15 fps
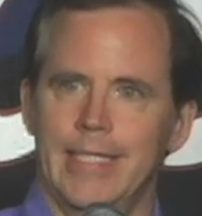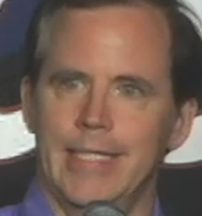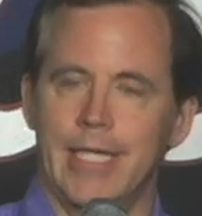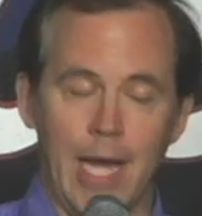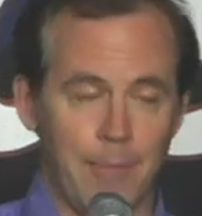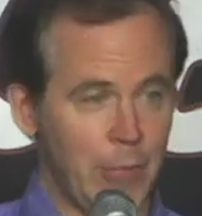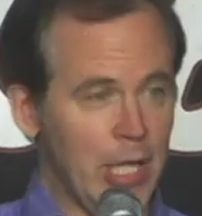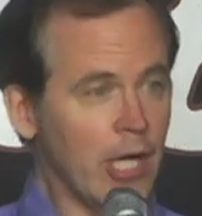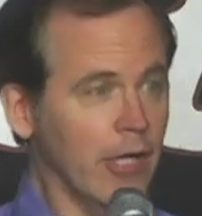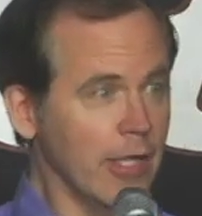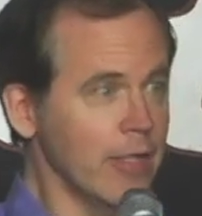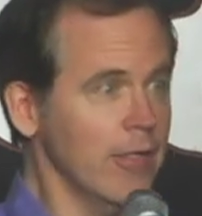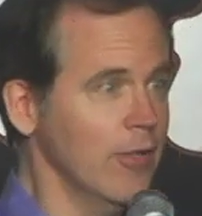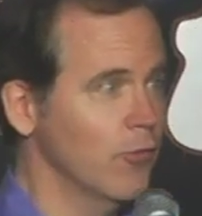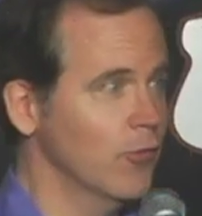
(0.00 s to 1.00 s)
Got
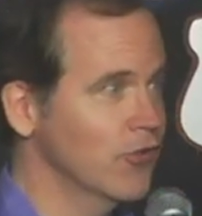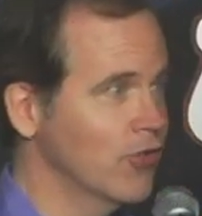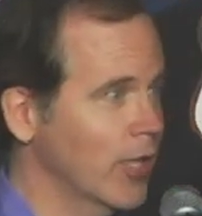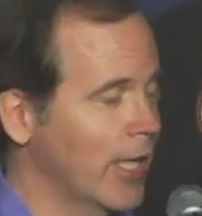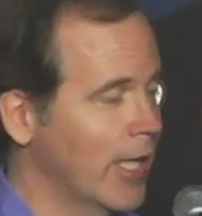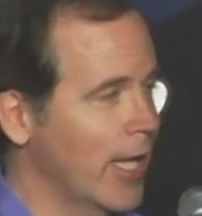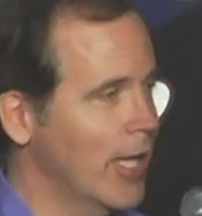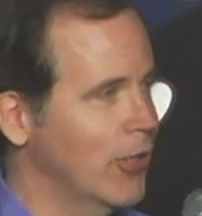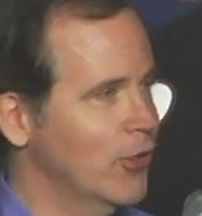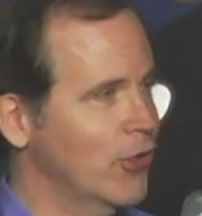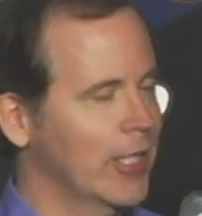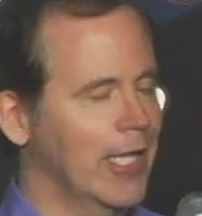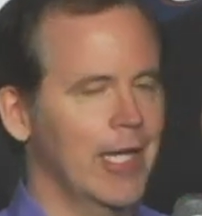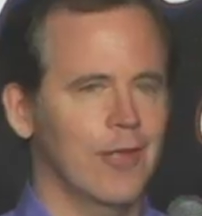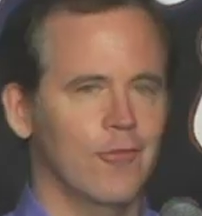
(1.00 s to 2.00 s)
married once I got out here
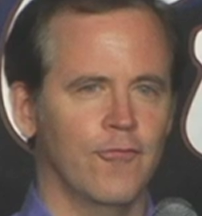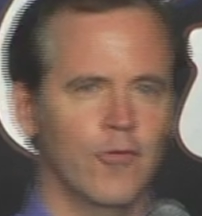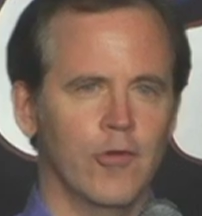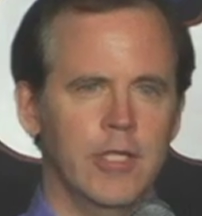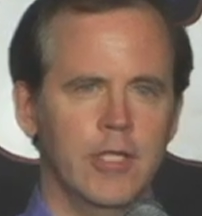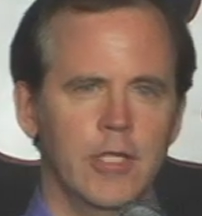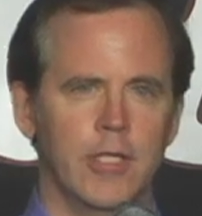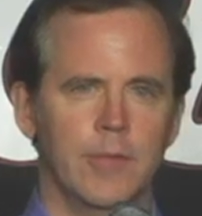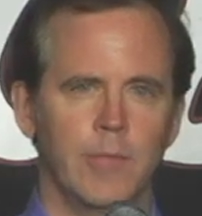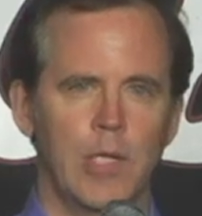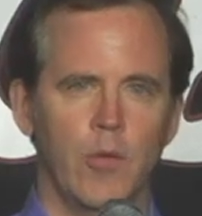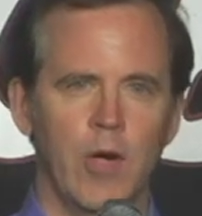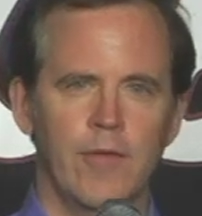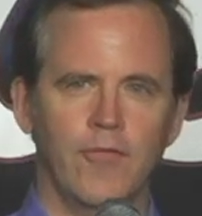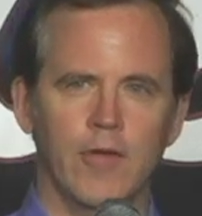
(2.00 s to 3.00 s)
to California, and
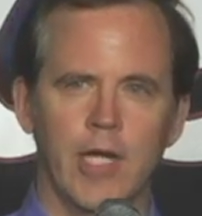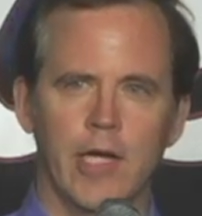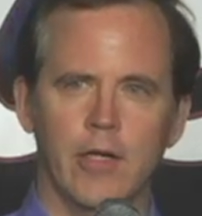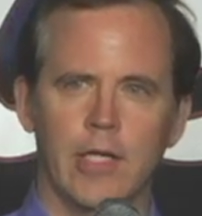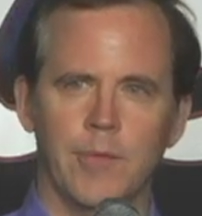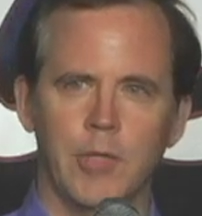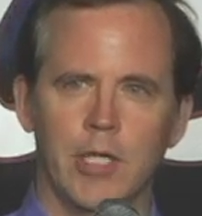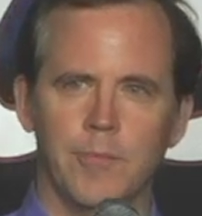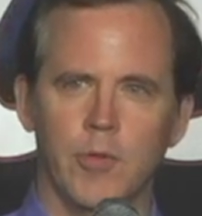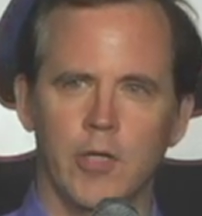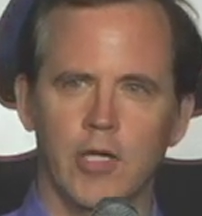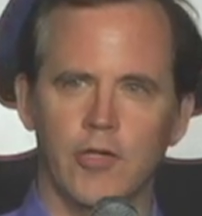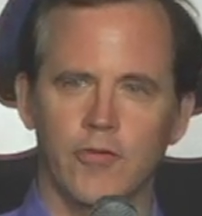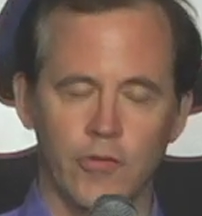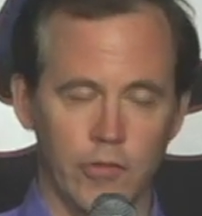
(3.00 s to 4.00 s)
my wife and I are coming up
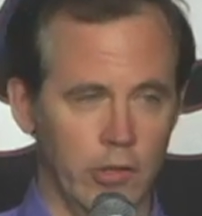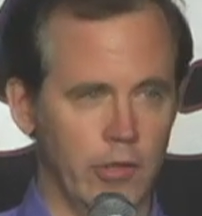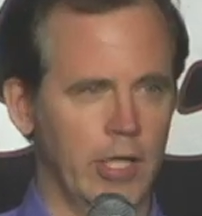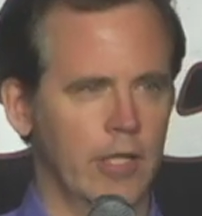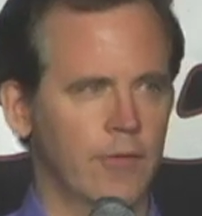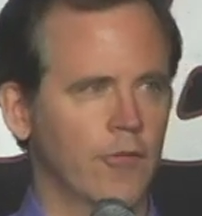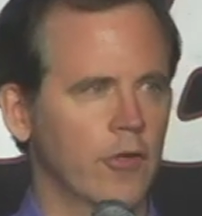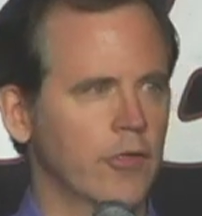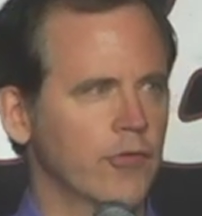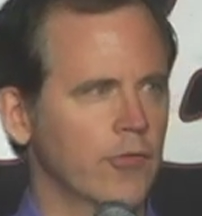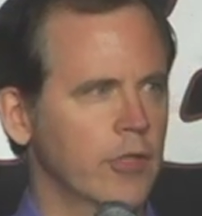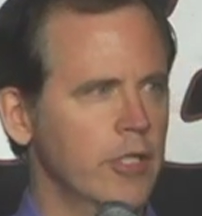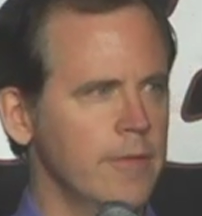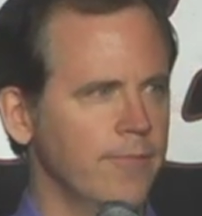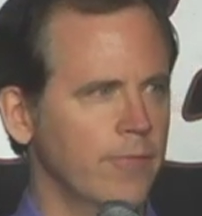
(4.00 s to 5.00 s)
on our two-year
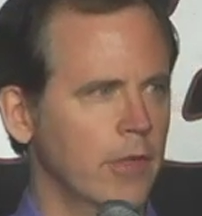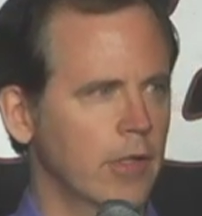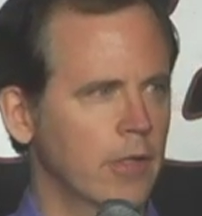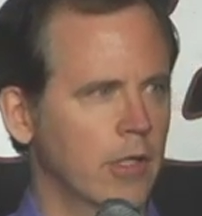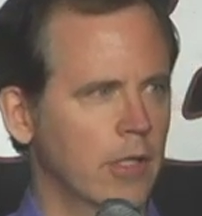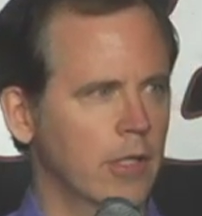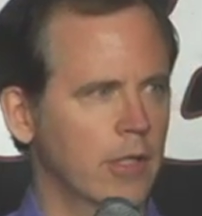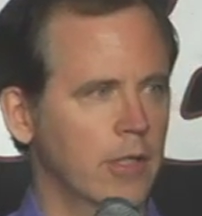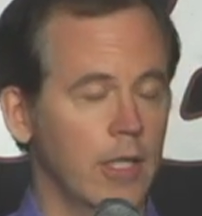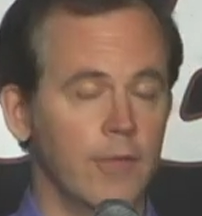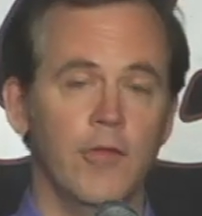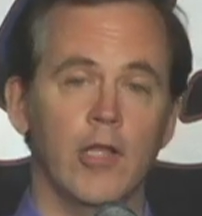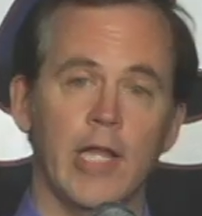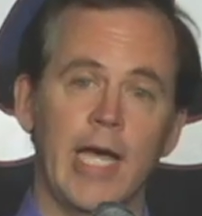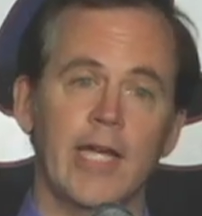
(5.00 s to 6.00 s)
anniversary
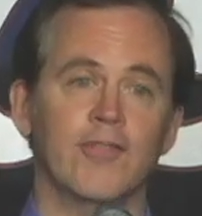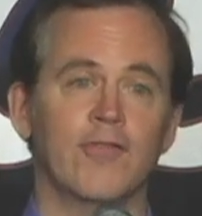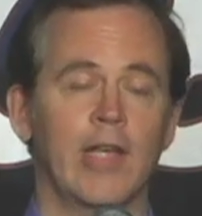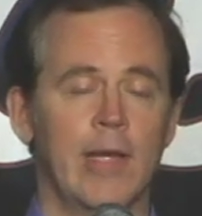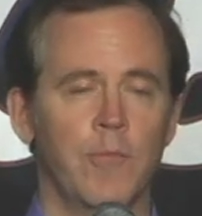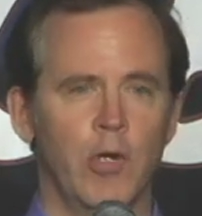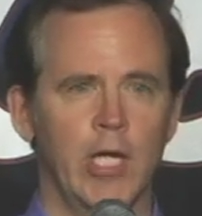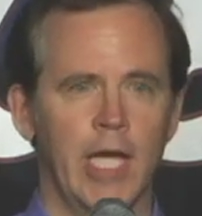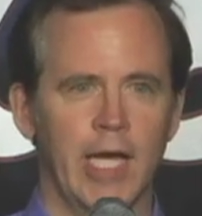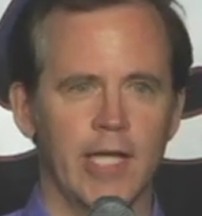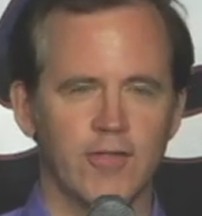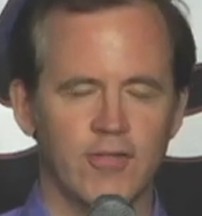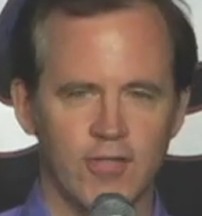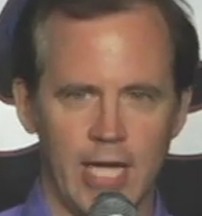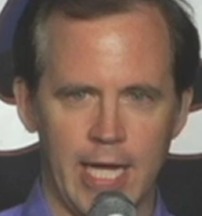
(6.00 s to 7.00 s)
of the last time we
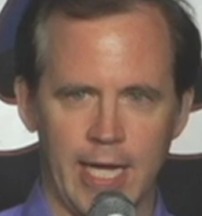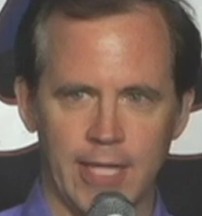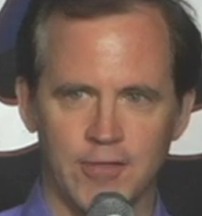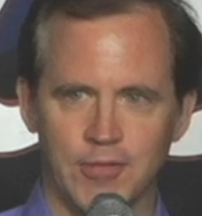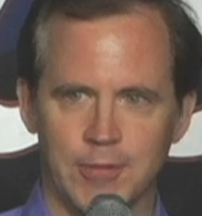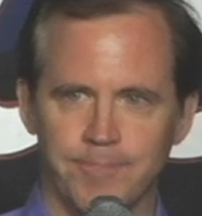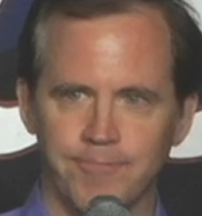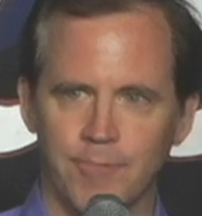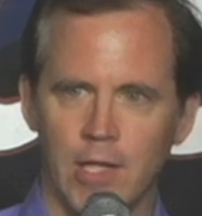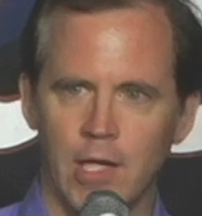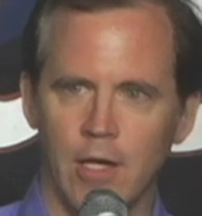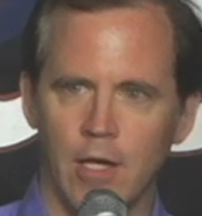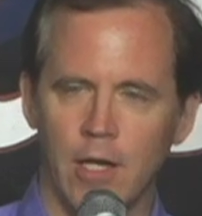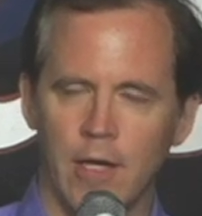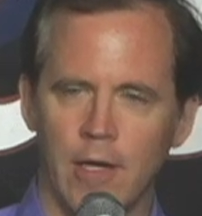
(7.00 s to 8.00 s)
had sex.
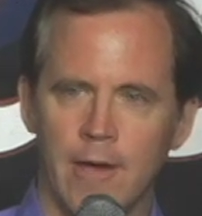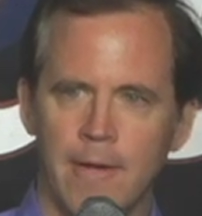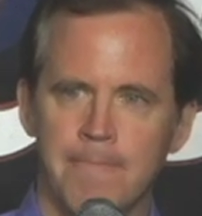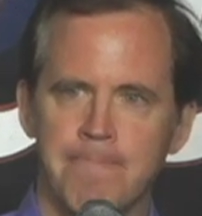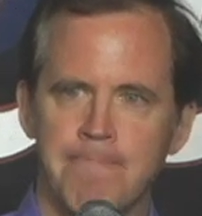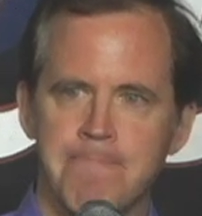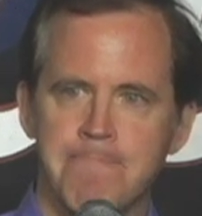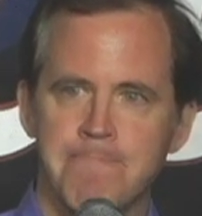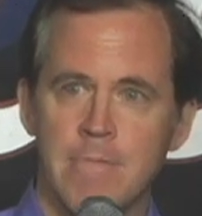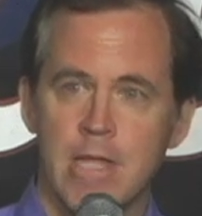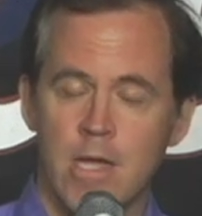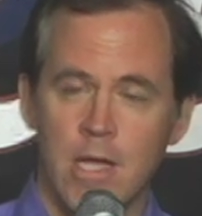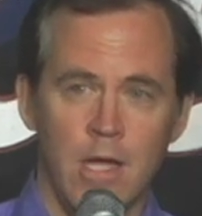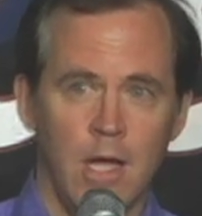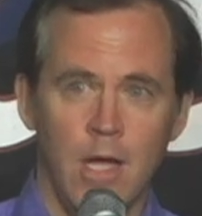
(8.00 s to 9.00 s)
And
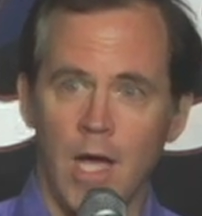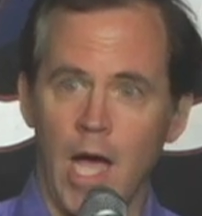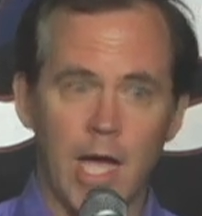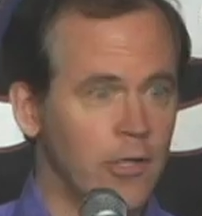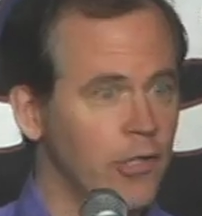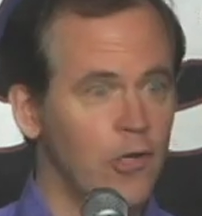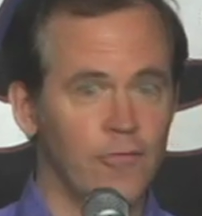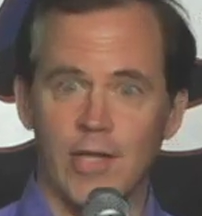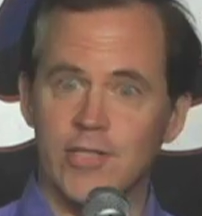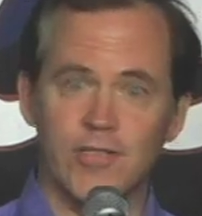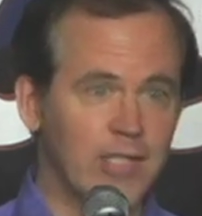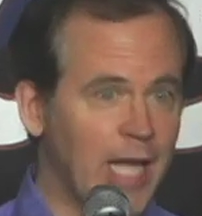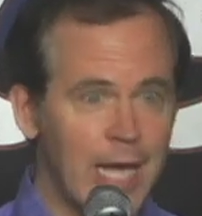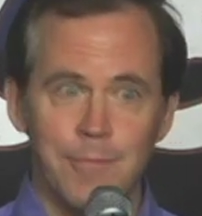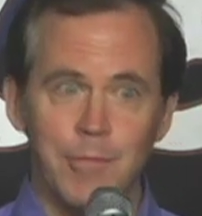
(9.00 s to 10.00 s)
I don't know if
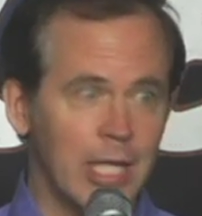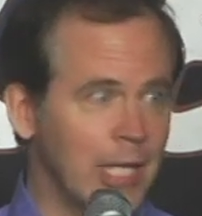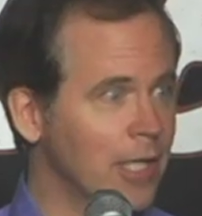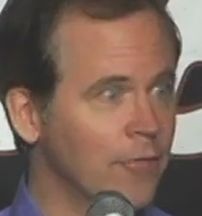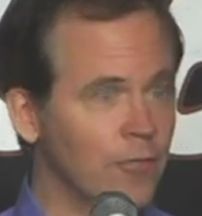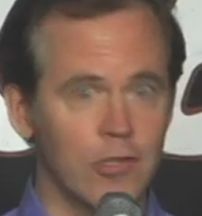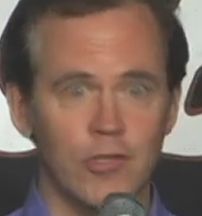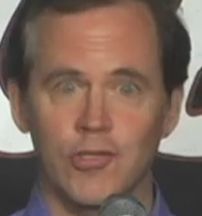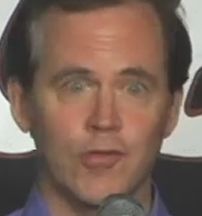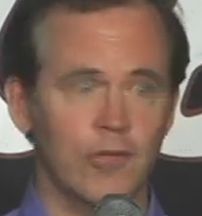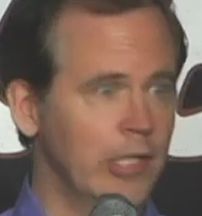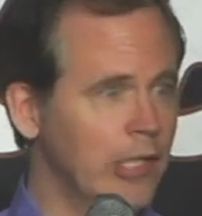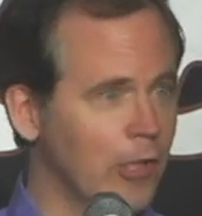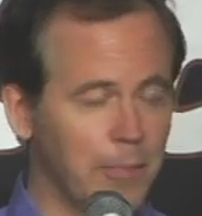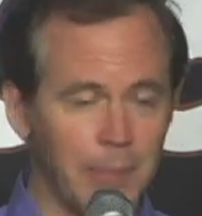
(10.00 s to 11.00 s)
that's diamond
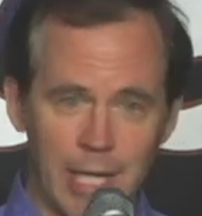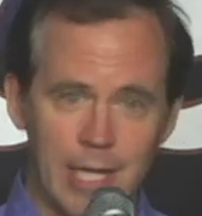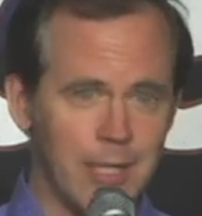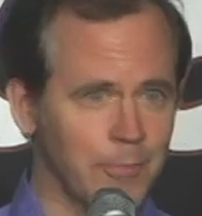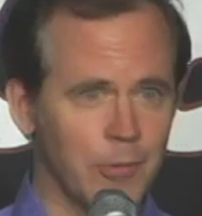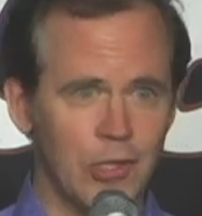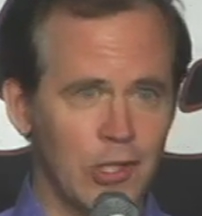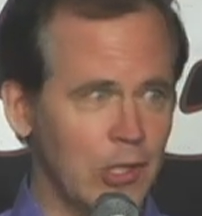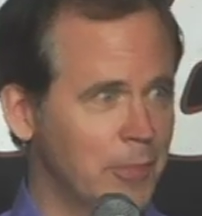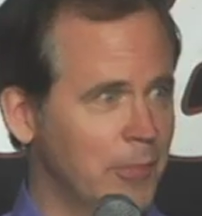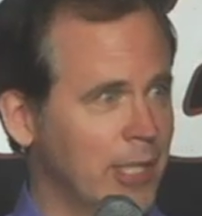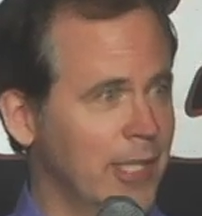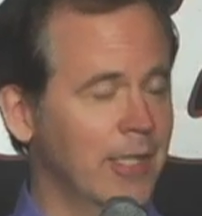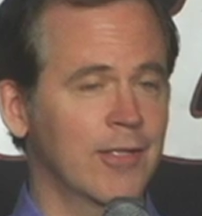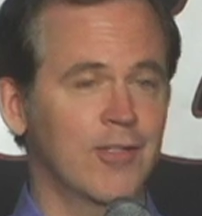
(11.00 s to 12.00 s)
anniversary or paper,
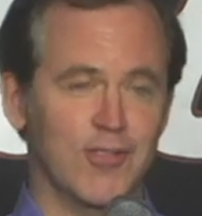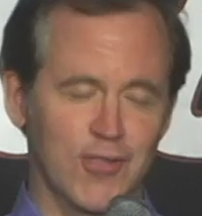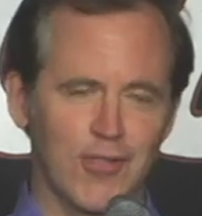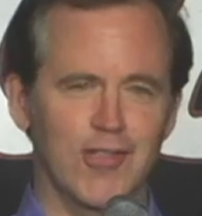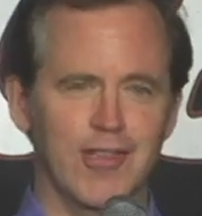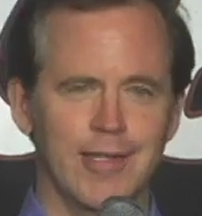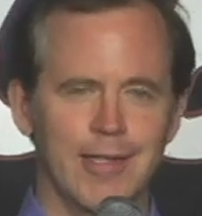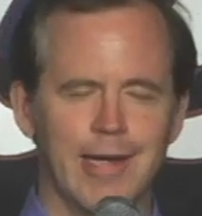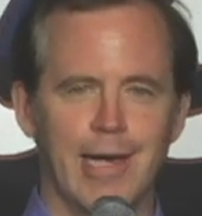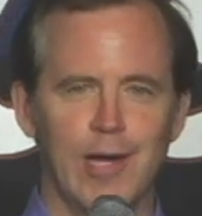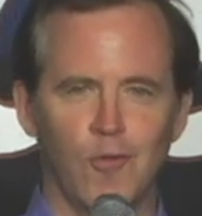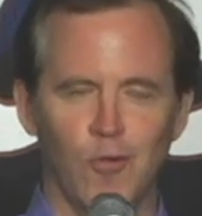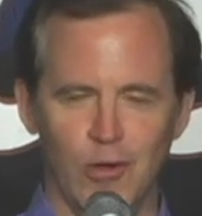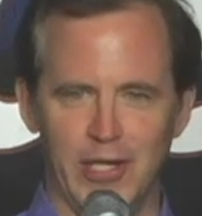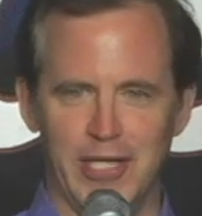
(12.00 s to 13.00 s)
but it's certainly
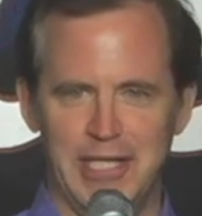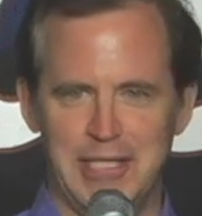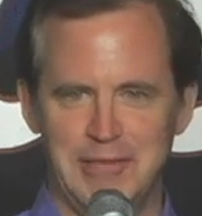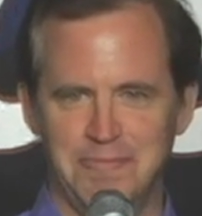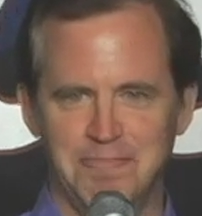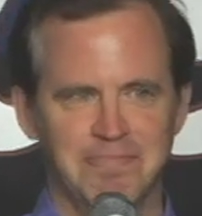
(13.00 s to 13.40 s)
not wood.